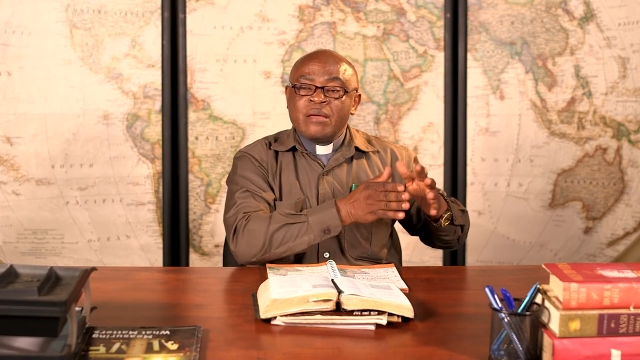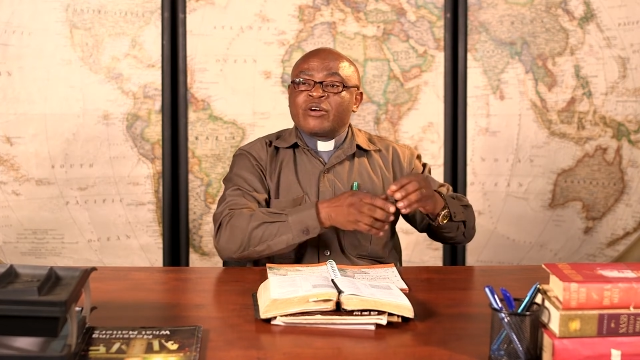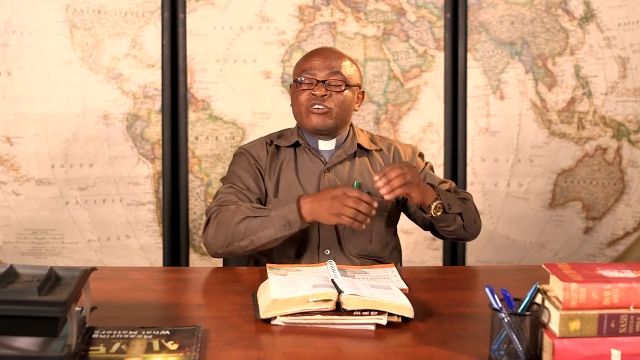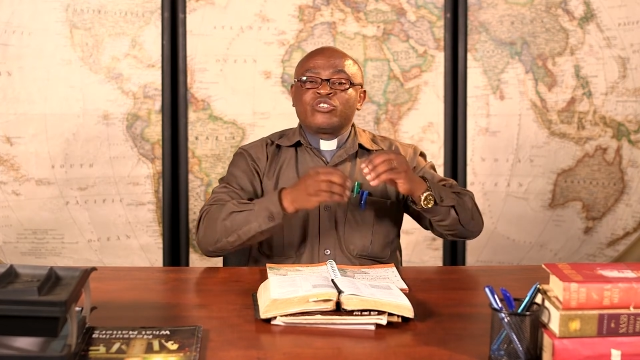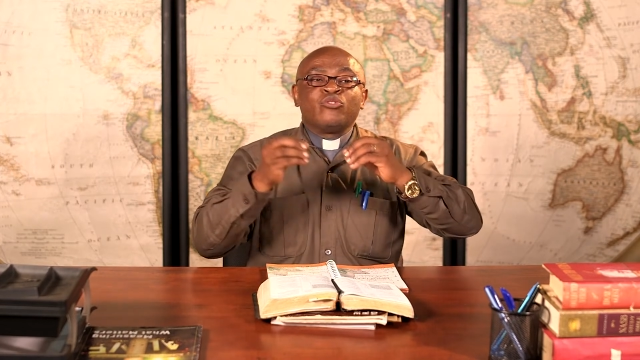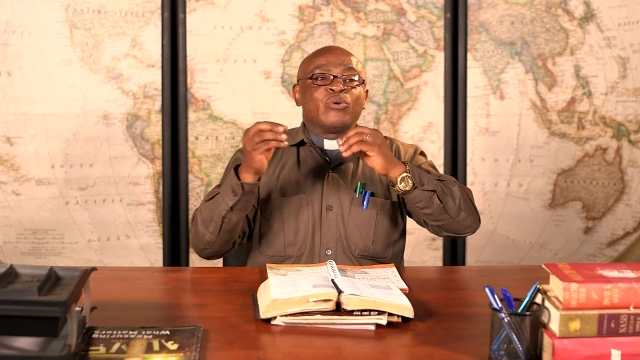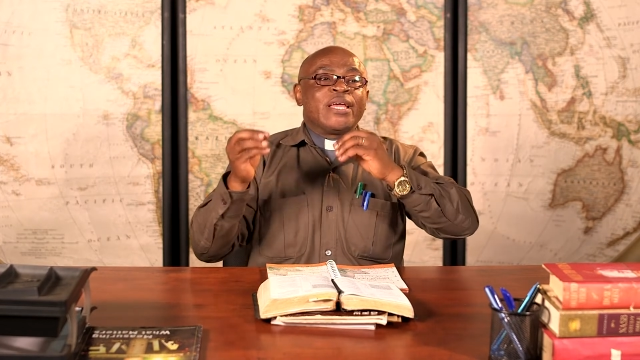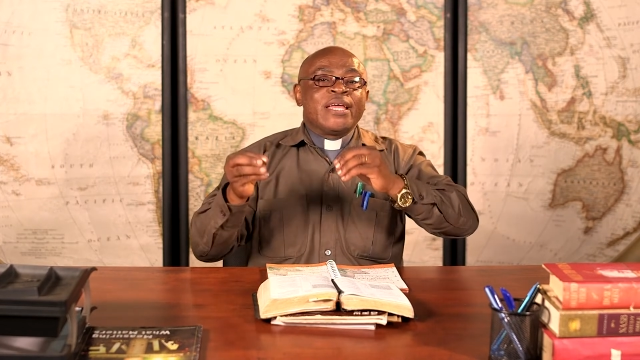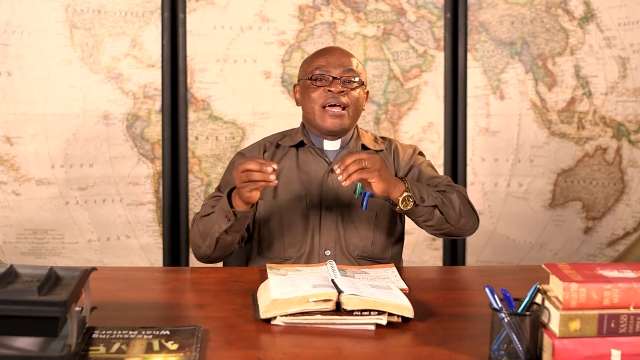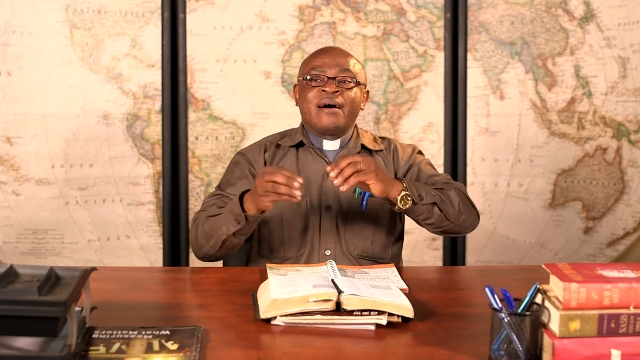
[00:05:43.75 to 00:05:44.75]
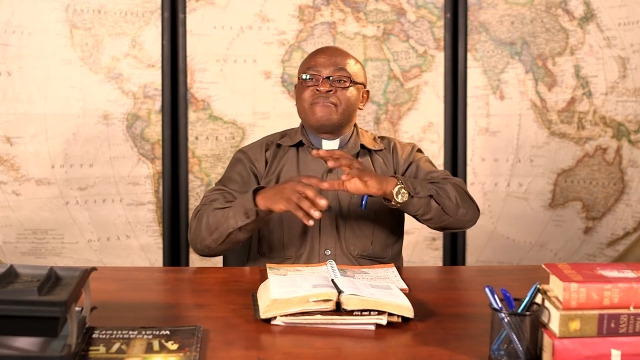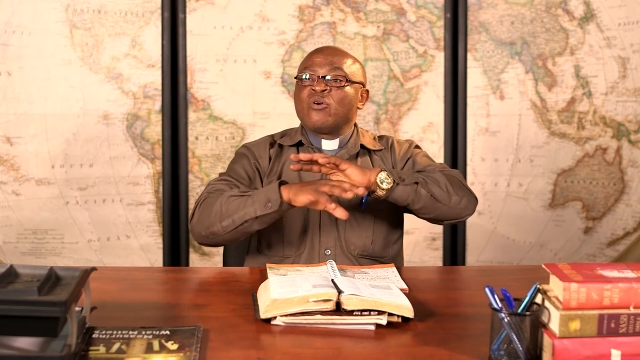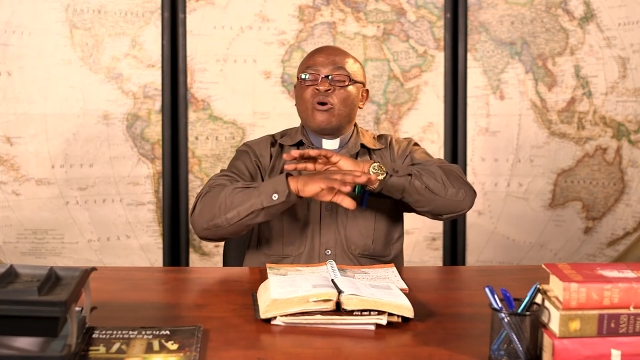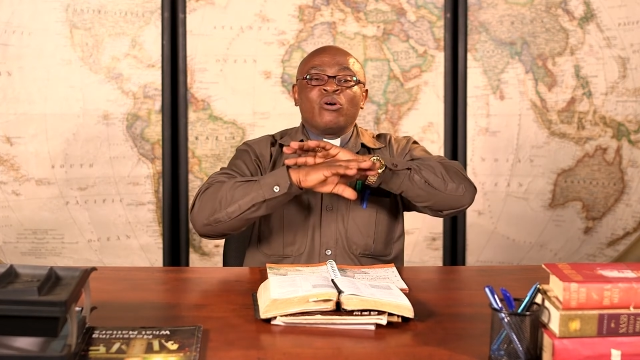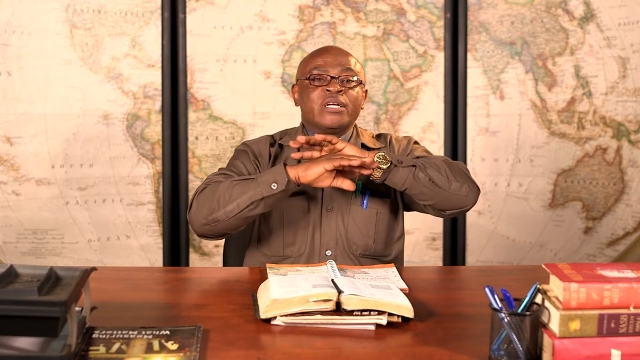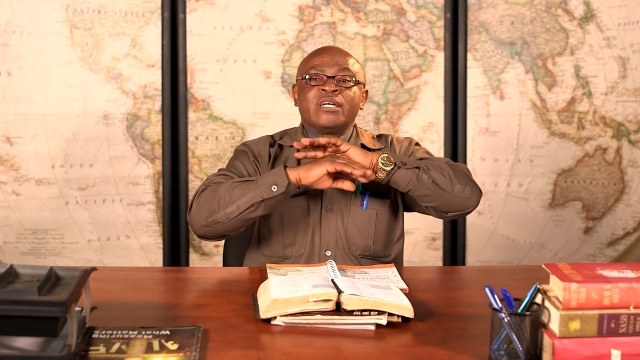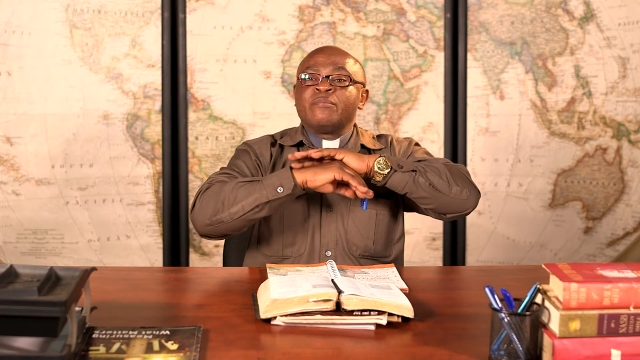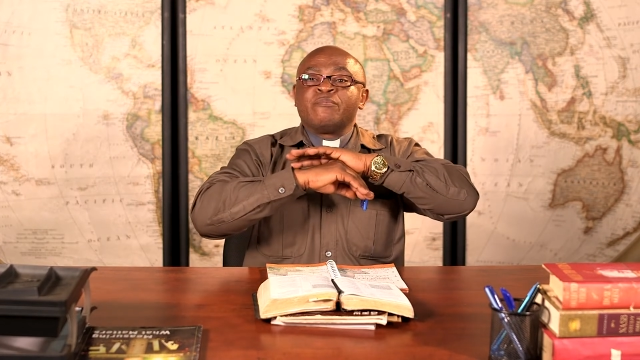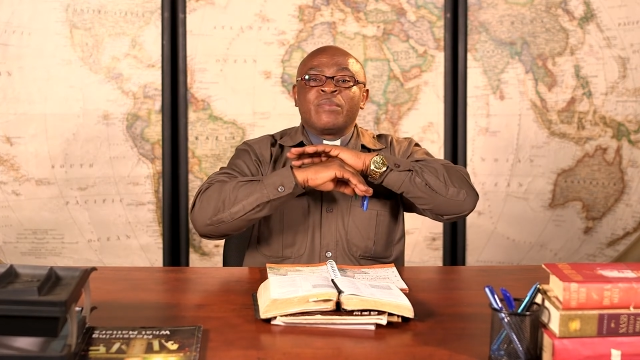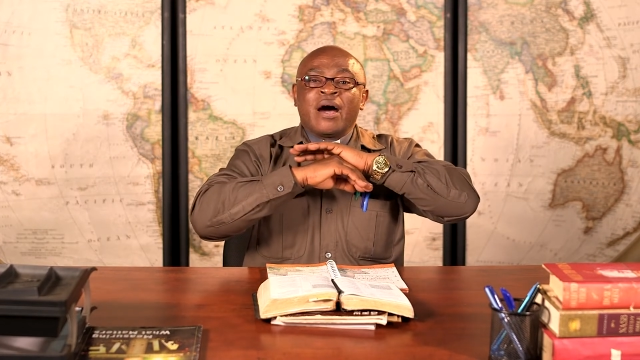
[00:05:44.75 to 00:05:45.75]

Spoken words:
Because you hear on